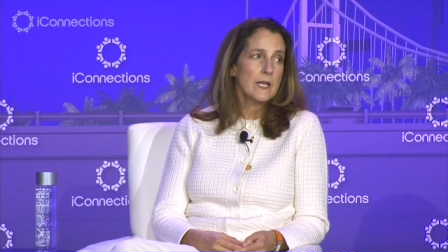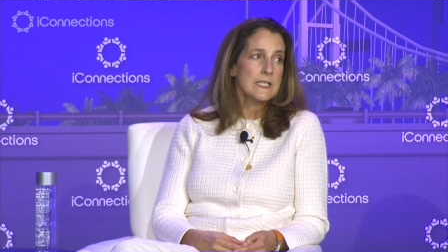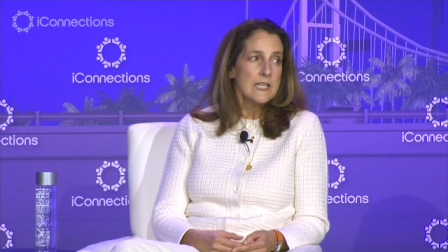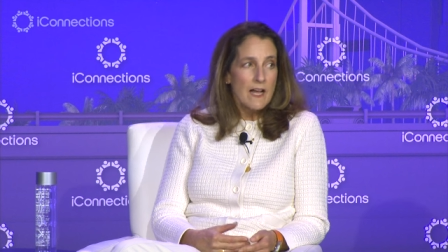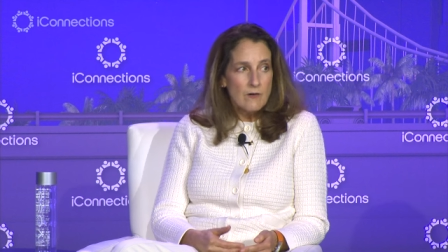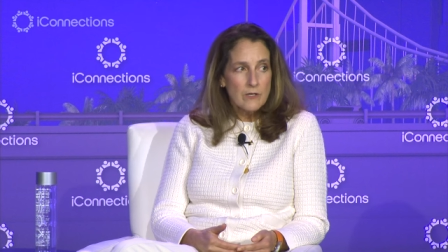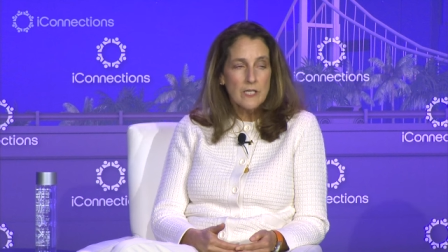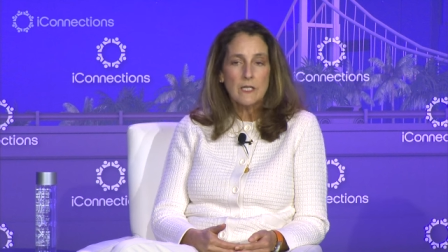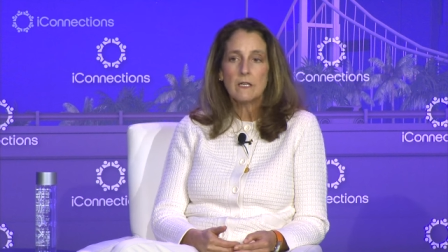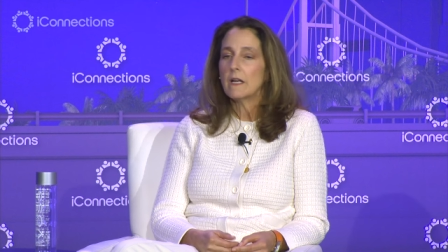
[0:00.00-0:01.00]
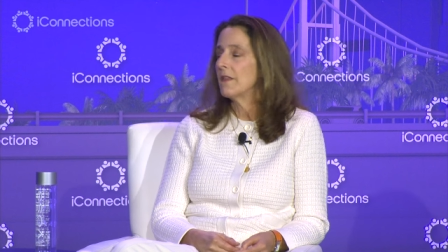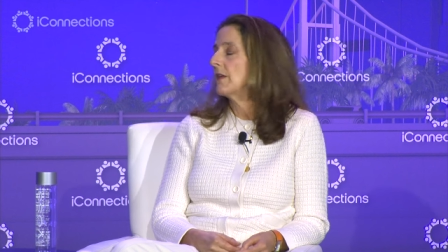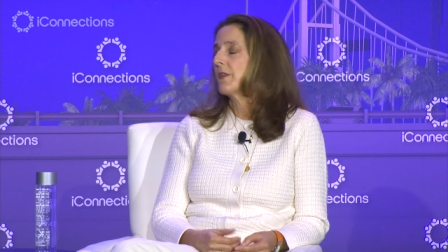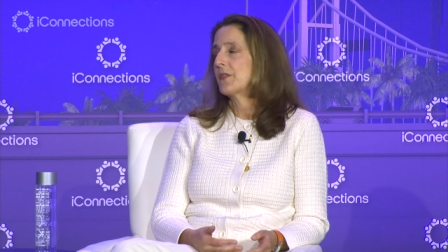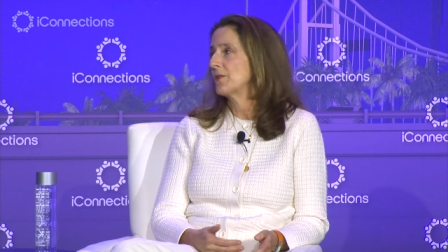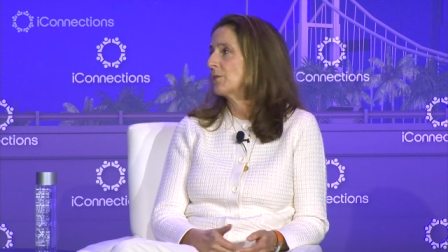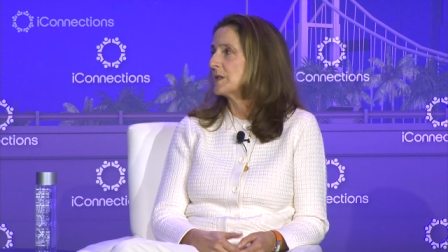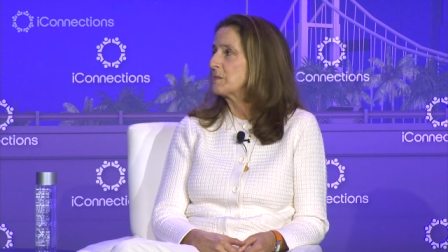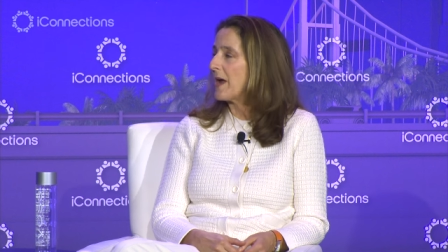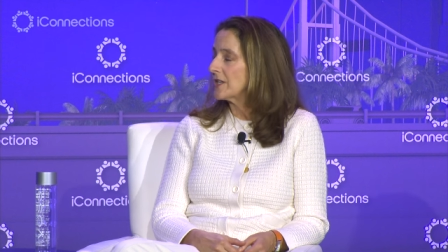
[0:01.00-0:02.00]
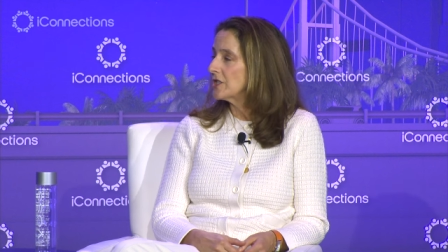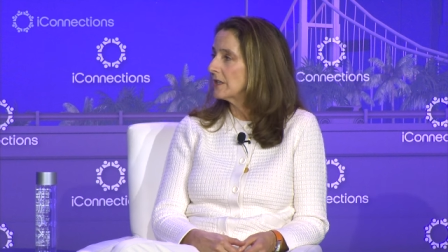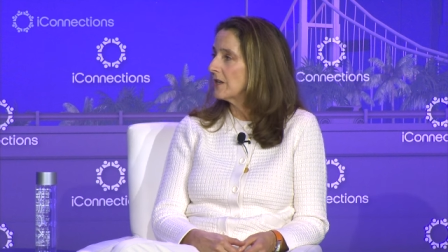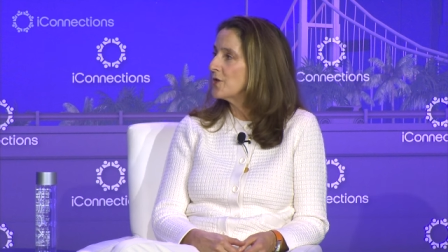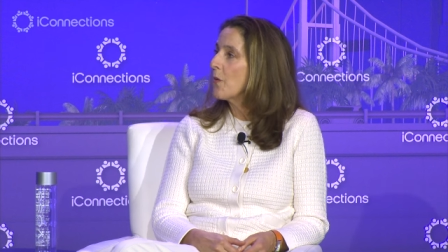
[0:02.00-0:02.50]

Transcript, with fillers: integrity, and then the third one is passion. You